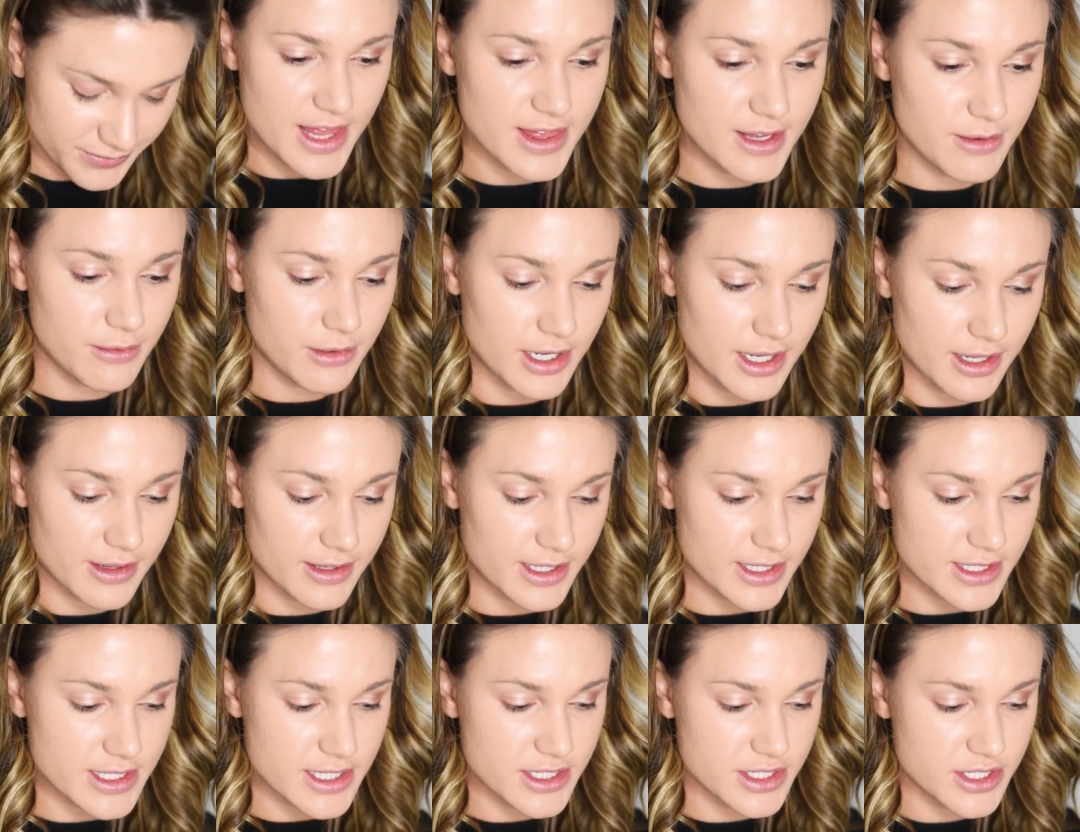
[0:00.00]
And then what I
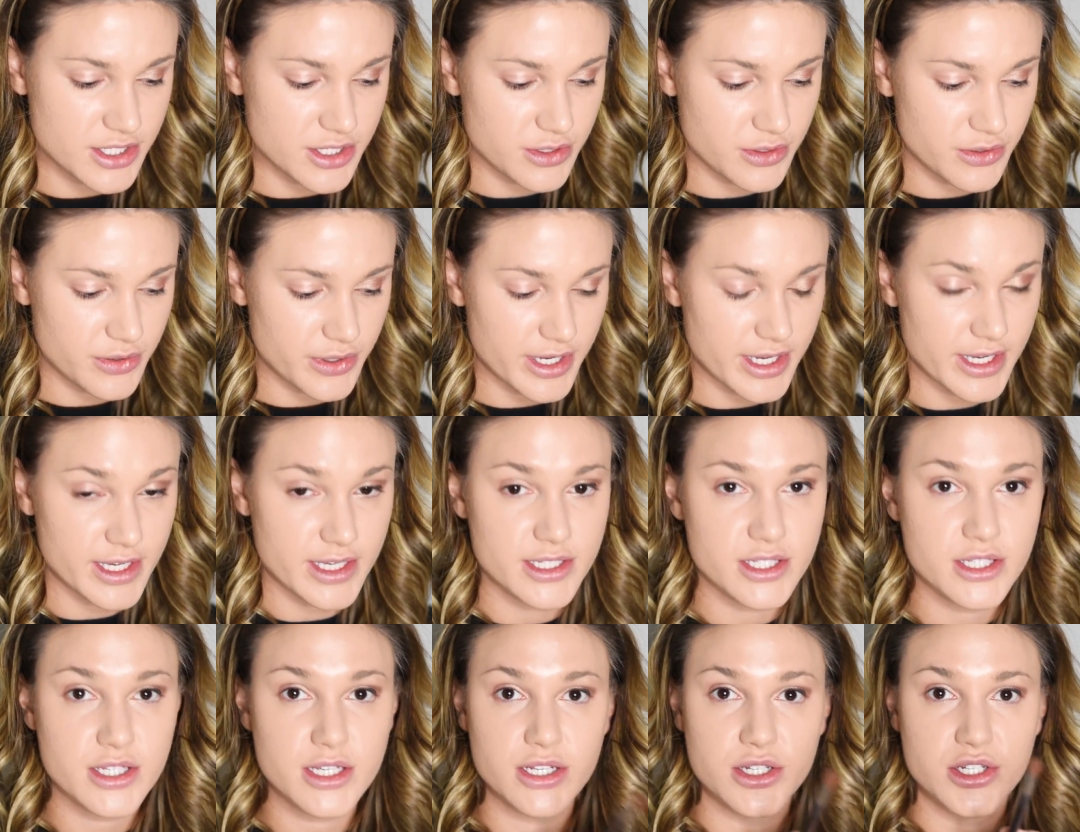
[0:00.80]
like to do
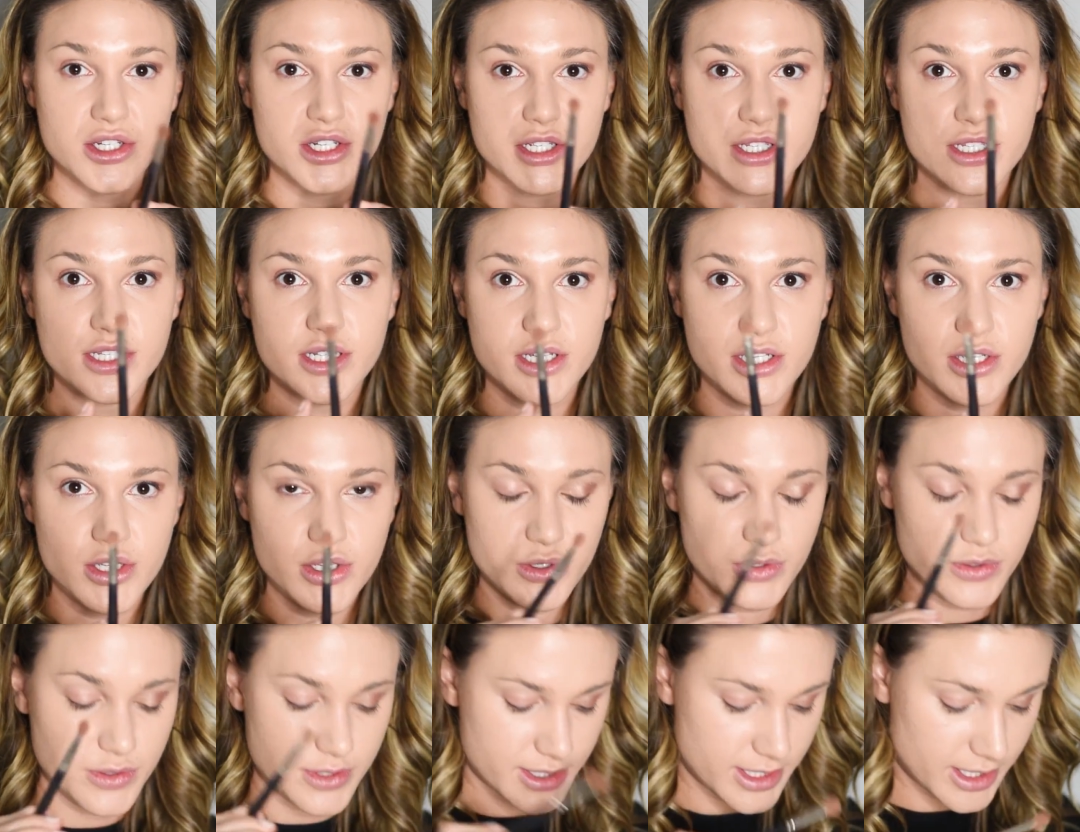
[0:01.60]
is just
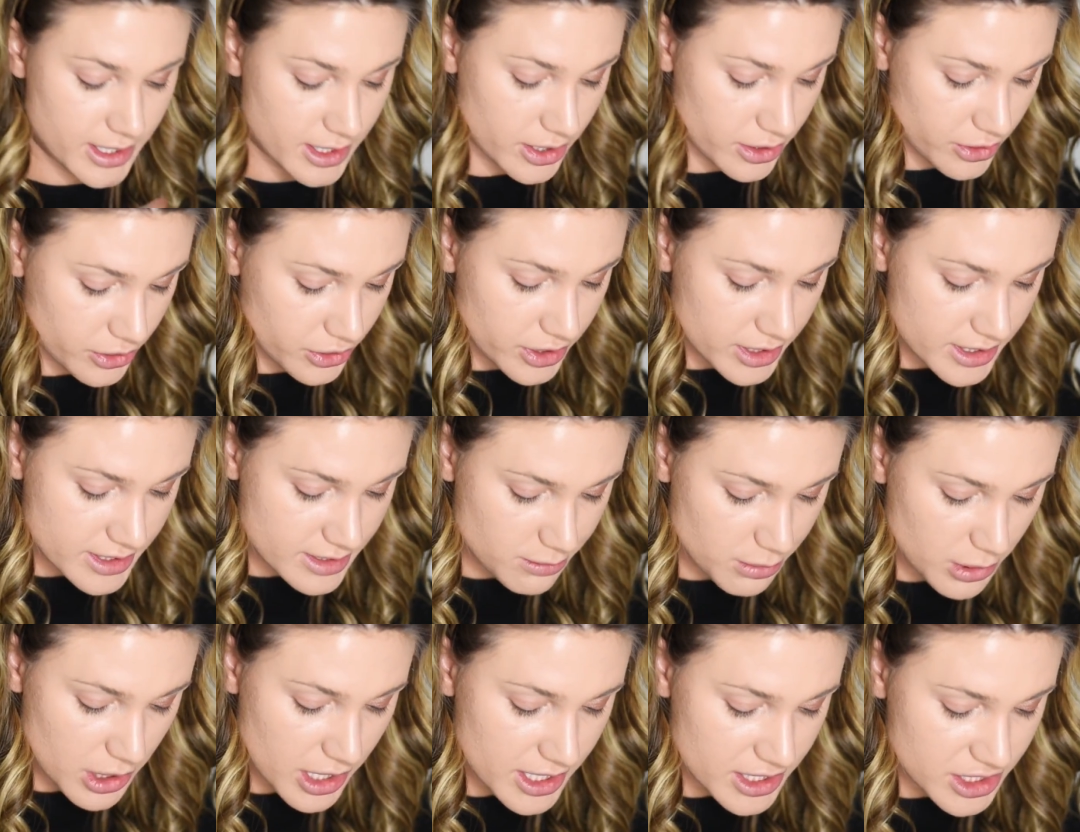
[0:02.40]
use like a
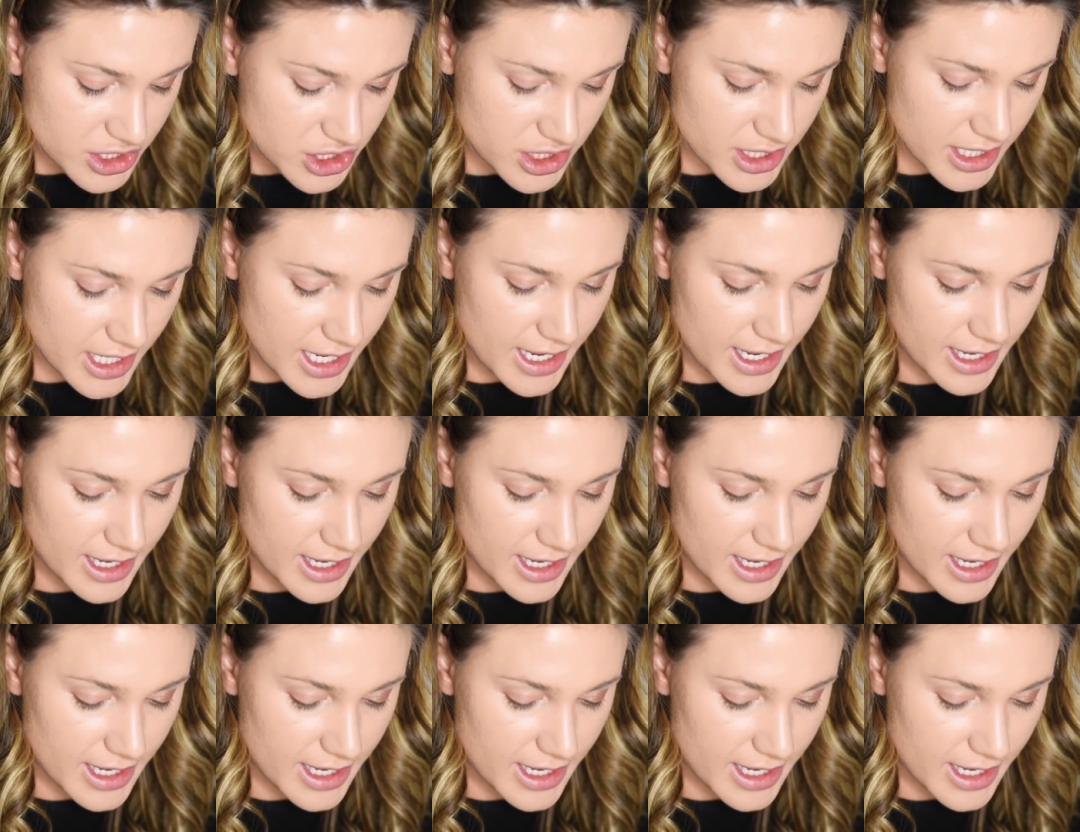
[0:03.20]
crease brush,